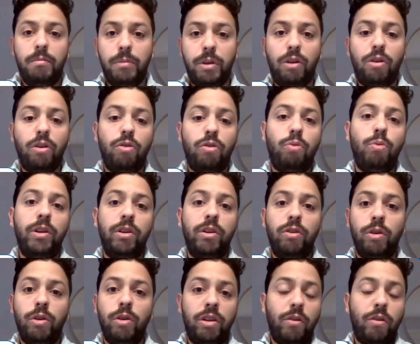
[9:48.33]
Because when
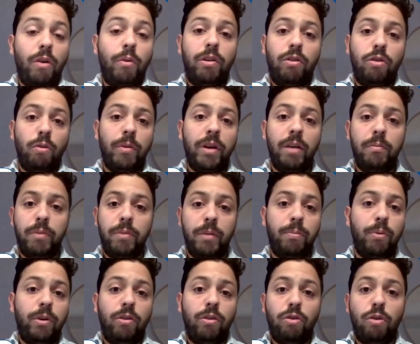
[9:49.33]
you interact with so many
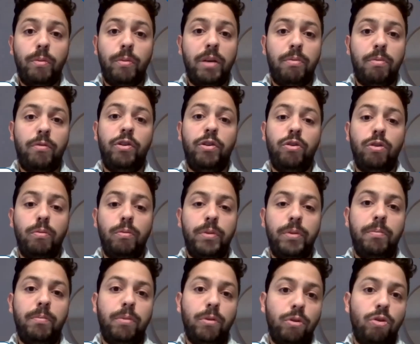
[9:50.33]
people and so many professional
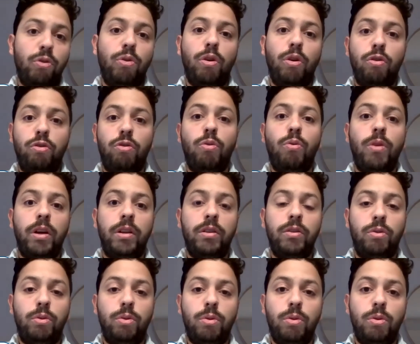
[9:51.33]
people, you also
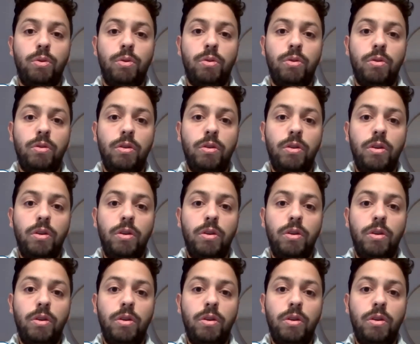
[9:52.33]
want to